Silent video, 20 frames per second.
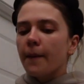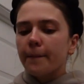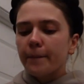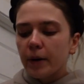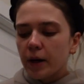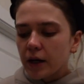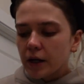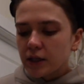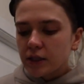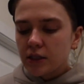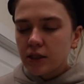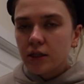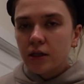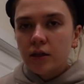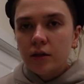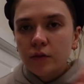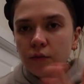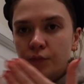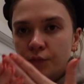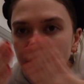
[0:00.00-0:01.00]
But
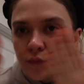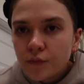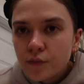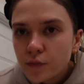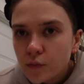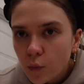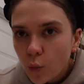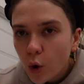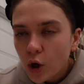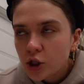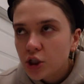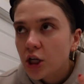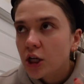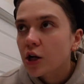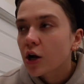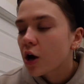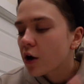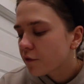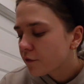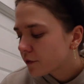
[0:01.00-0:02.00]
wash that
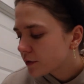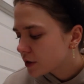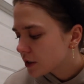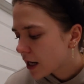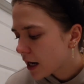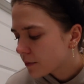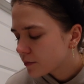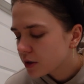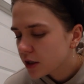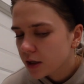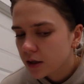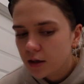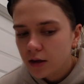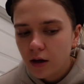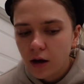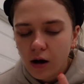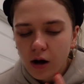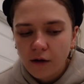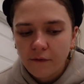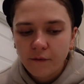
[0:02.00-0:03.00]
off, dabbed it
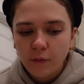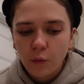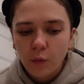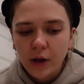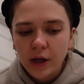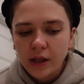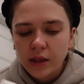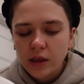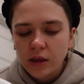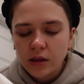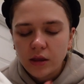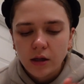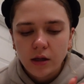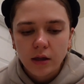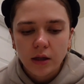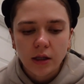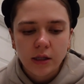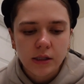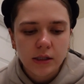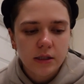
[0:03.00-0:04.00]
off with the
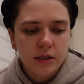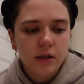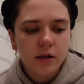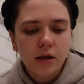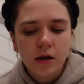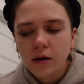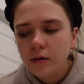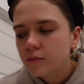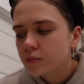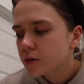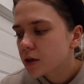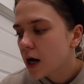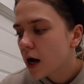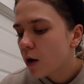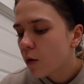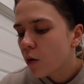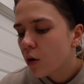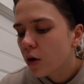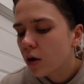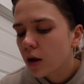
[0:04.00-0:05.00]
Clean Skin Club
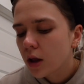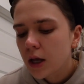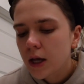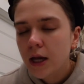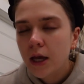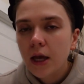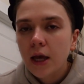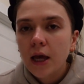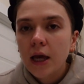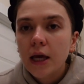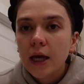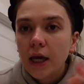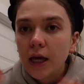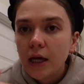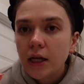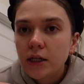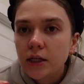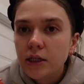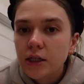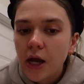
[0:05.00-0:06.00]
towel,
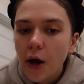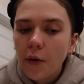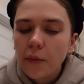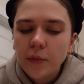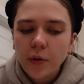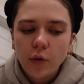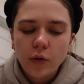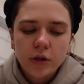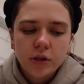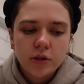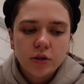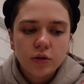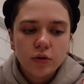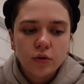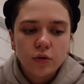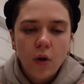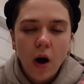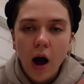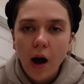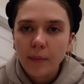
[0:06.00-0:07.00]
and now I'm going
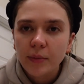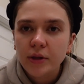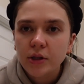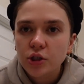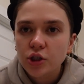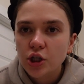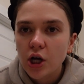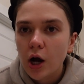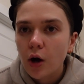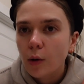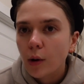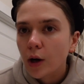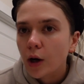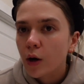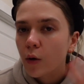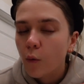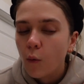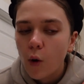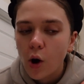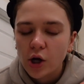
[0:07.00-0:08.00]
to hop in the shower,
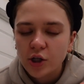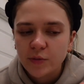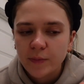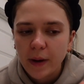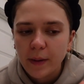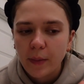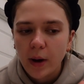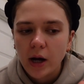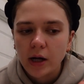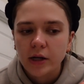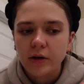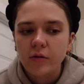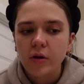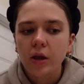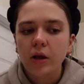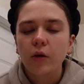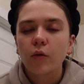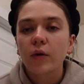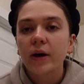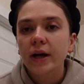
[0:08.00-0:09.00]
wash my body
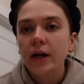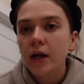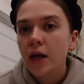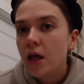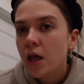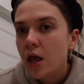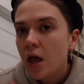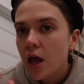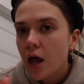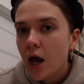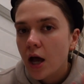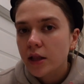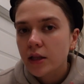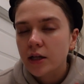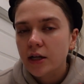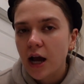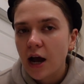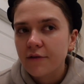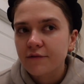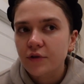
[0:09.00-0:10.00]
really quick, and
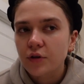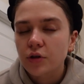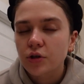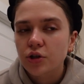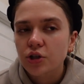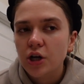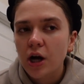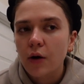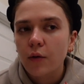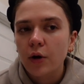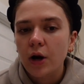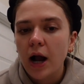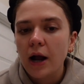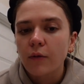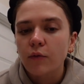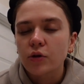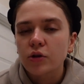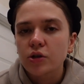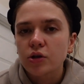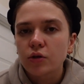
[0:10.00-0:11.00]
then after the shower I
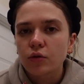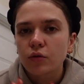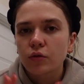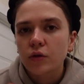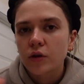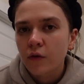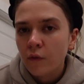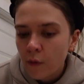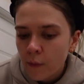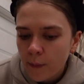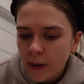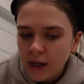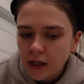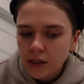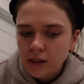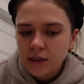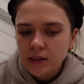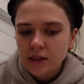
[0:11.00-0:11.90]
will do the remaining